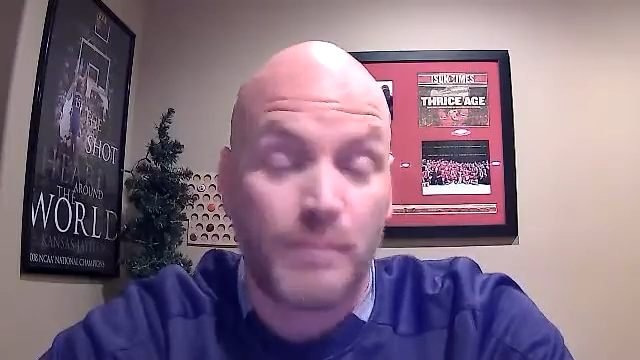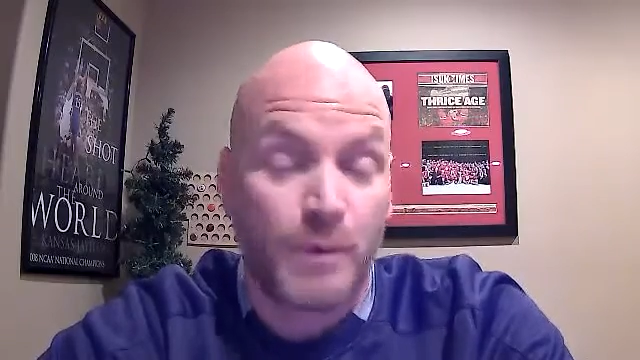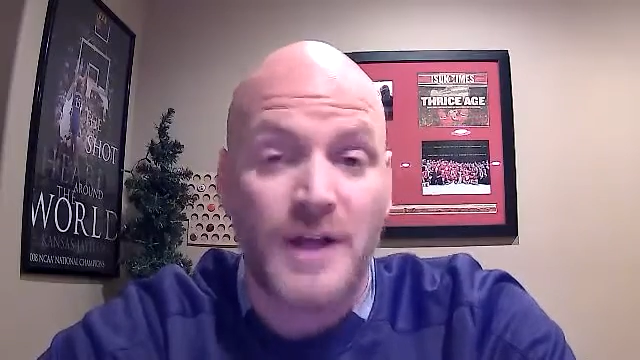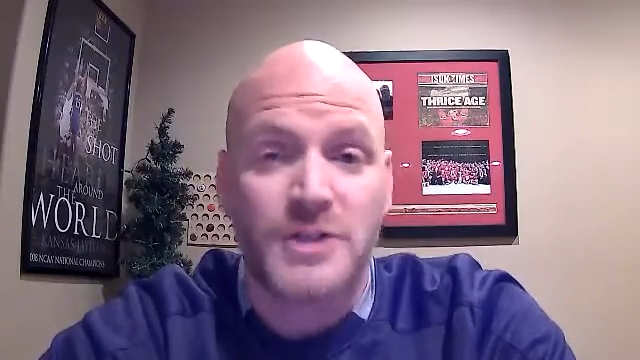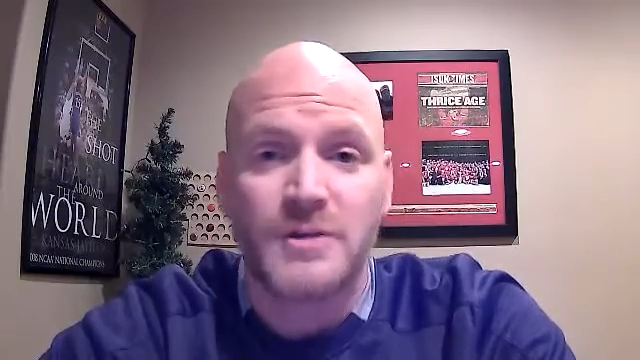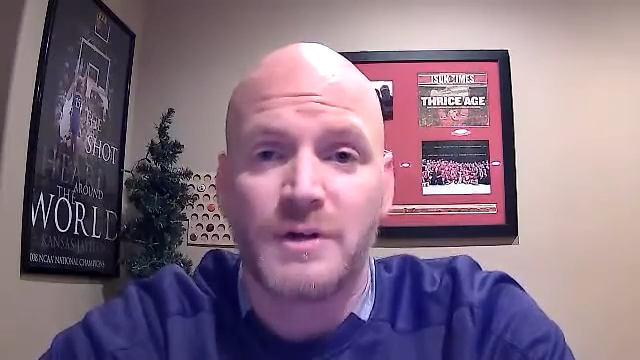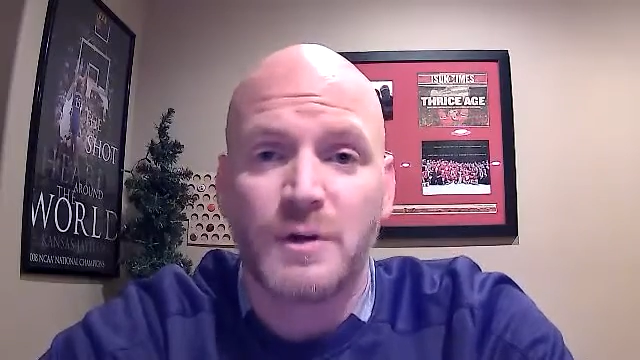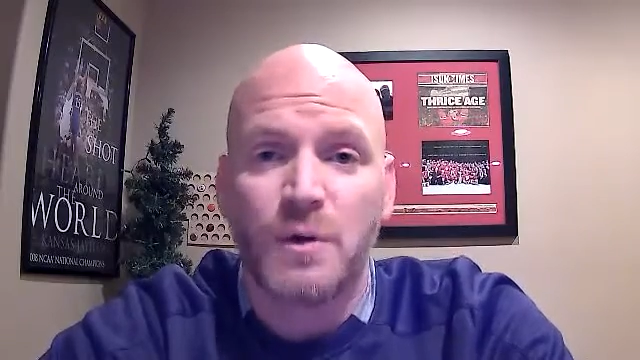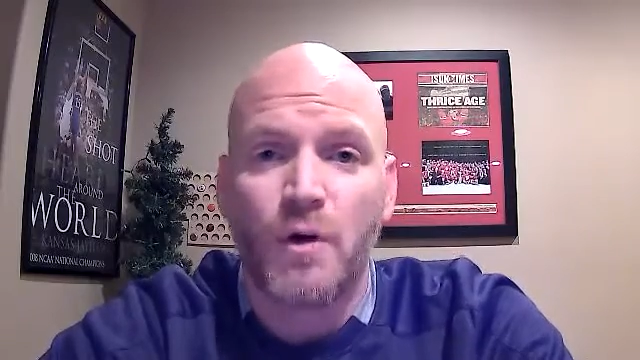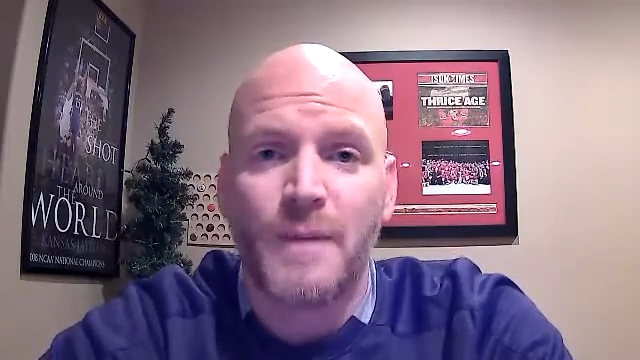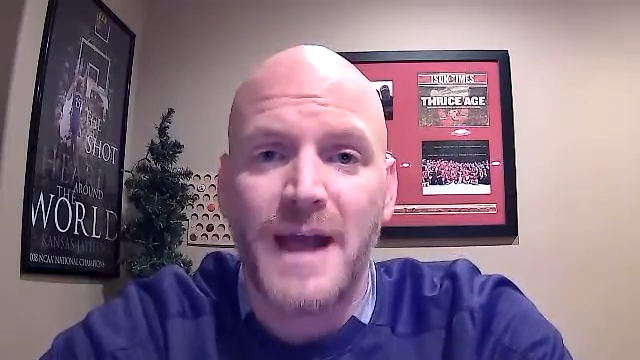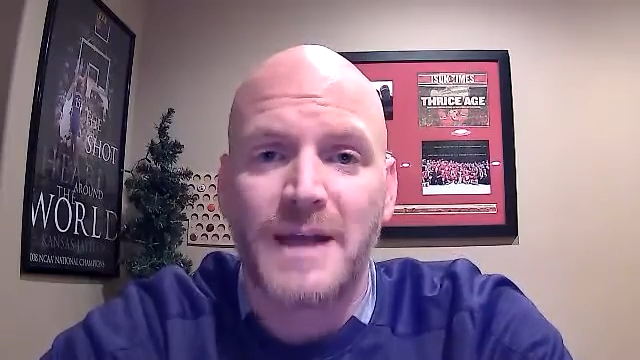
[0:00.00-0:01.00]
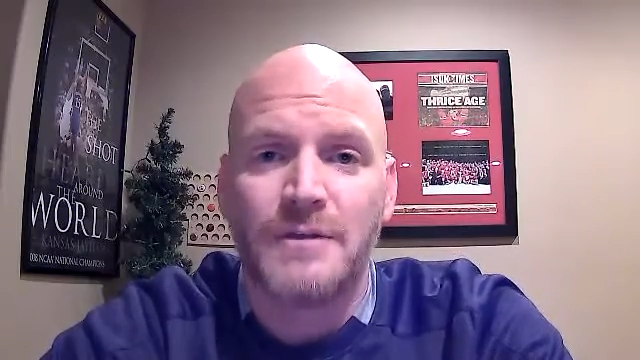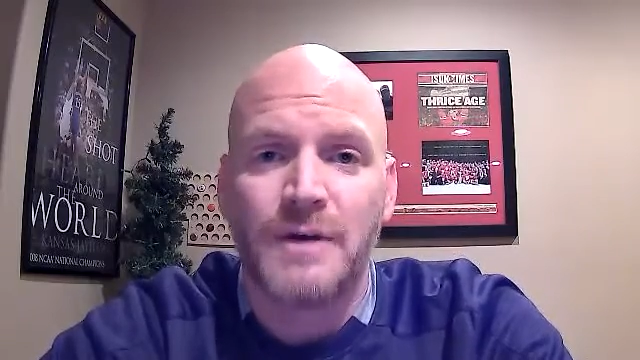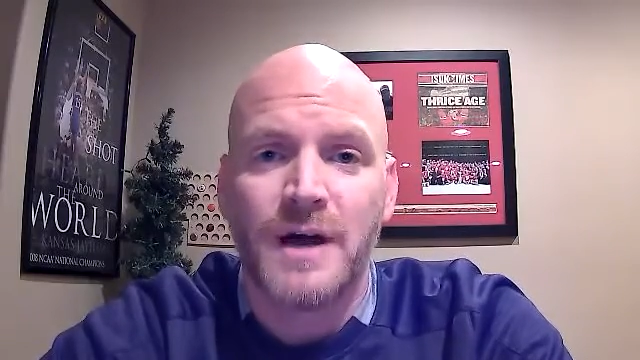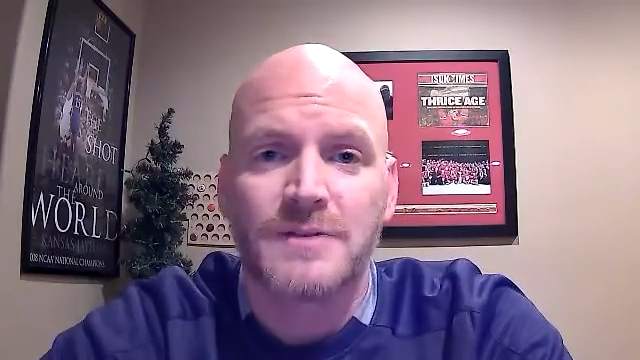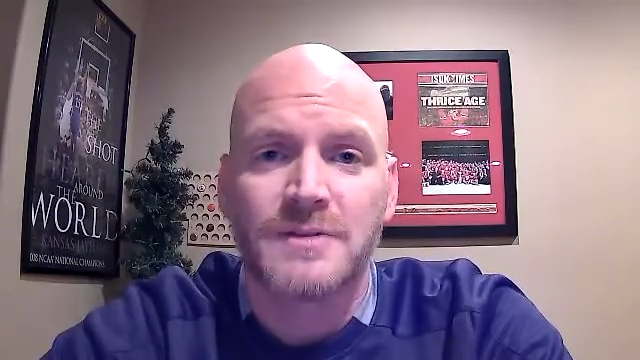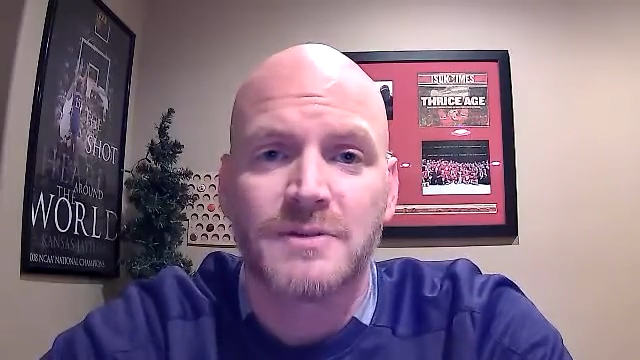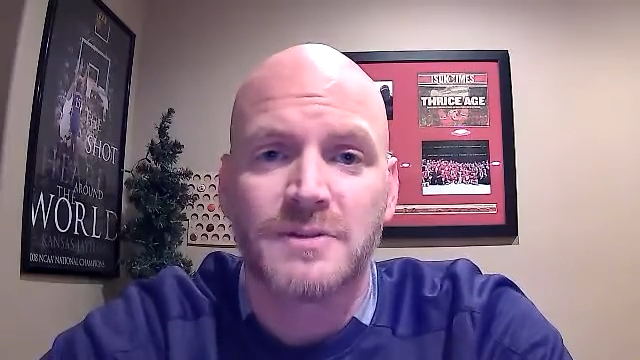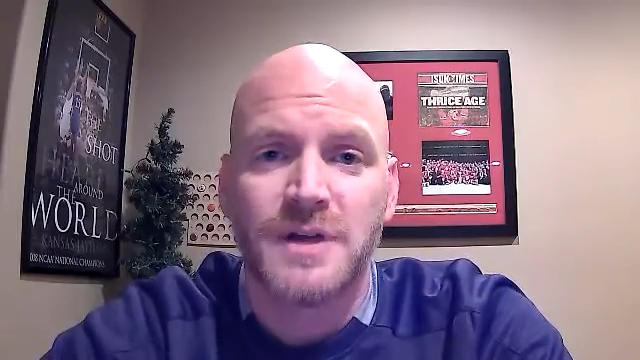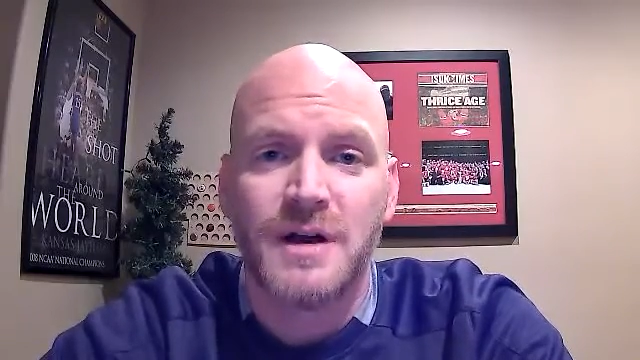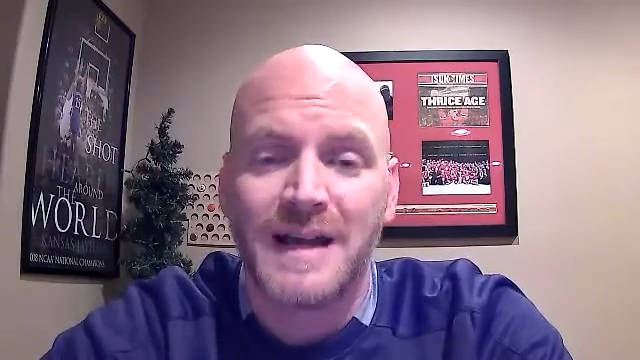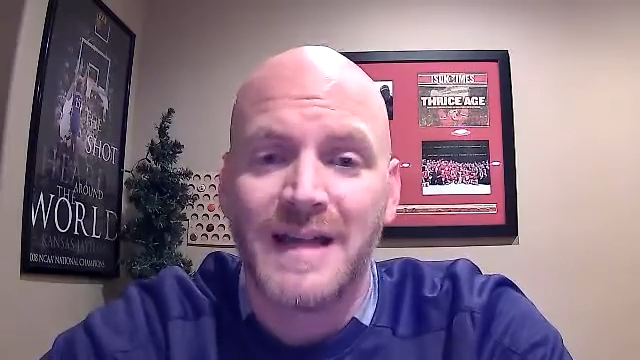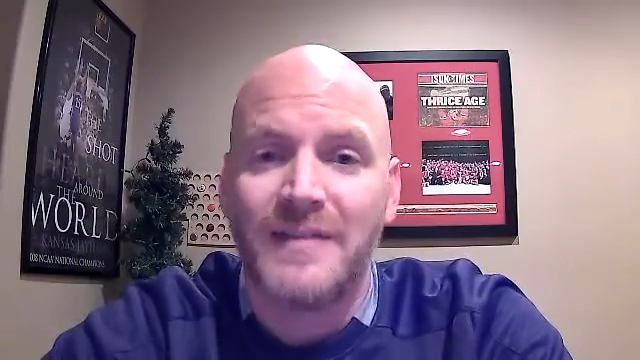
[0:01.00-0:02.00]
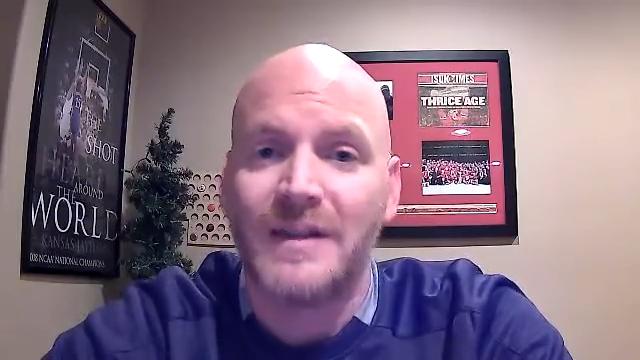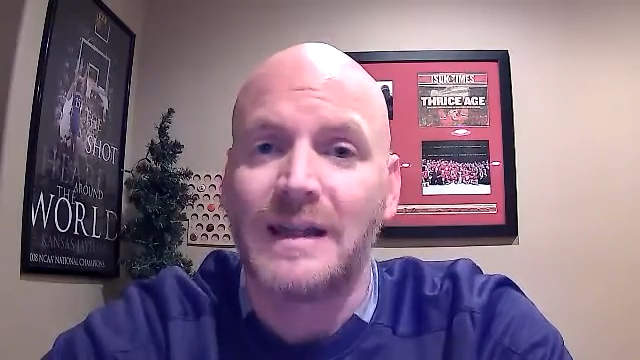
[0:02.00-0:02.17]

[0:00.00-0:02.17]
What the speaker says: brought you at quarterback, you also saw, again,